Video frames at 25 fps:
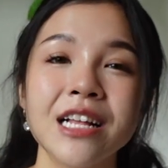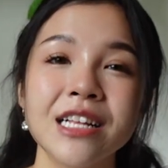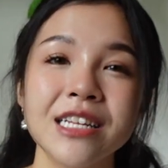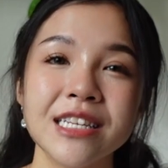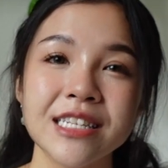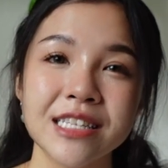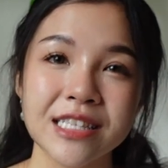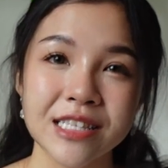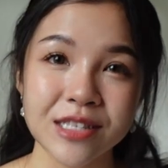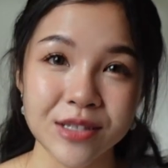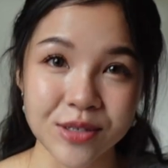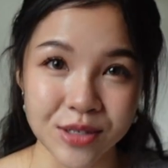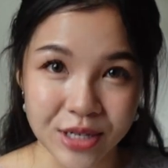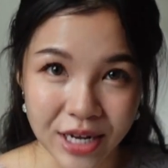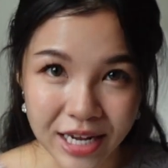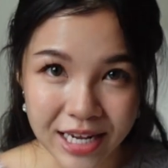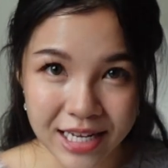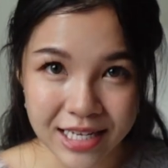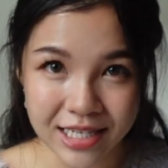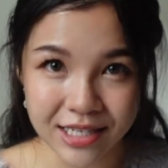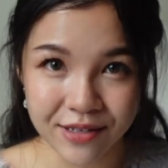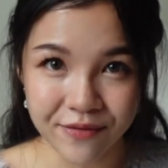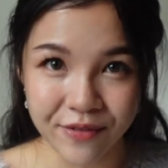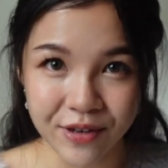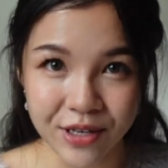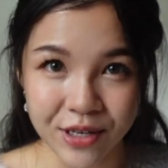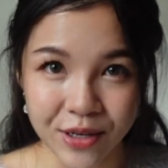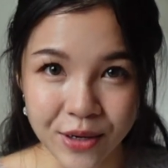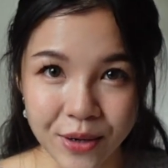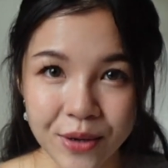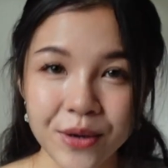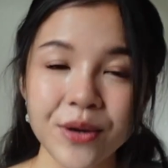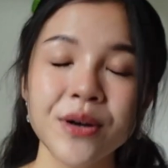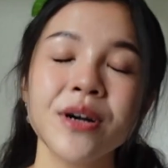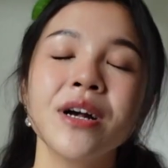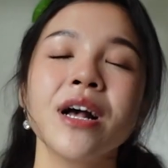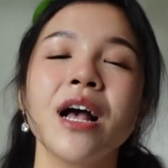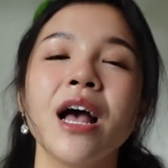In today's
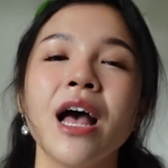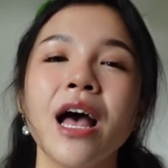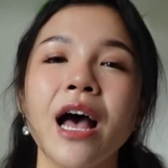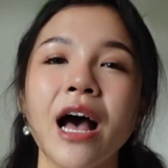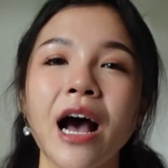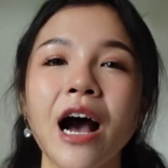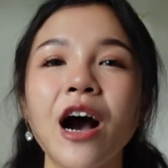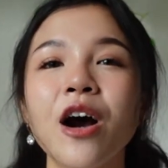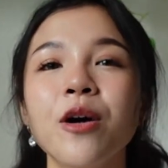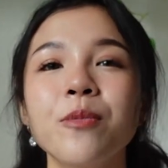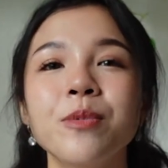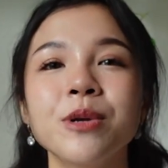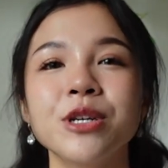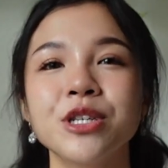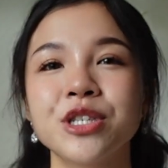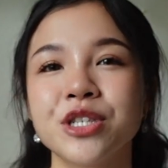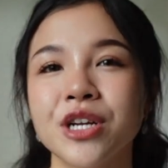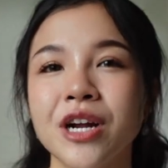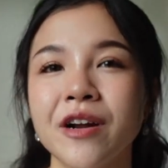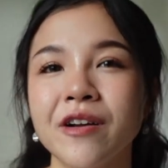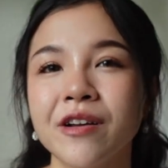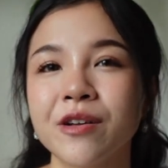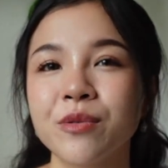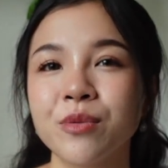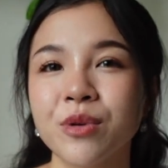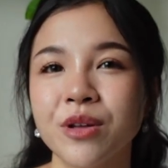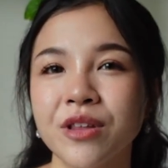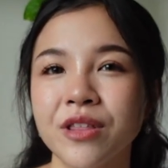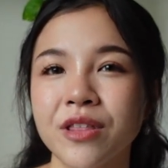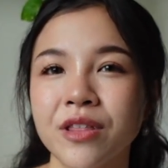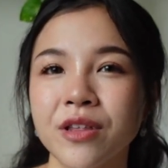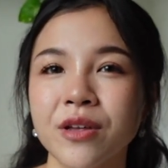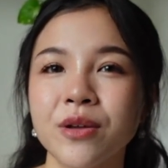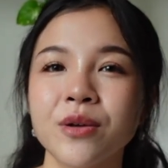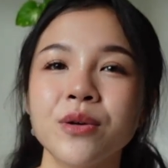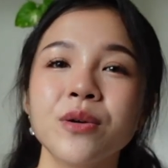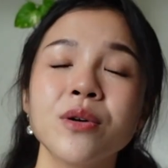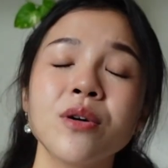video, I'll be sharing with
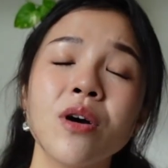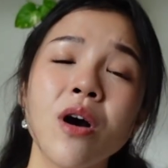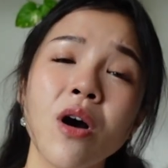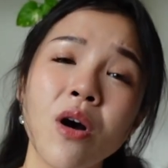you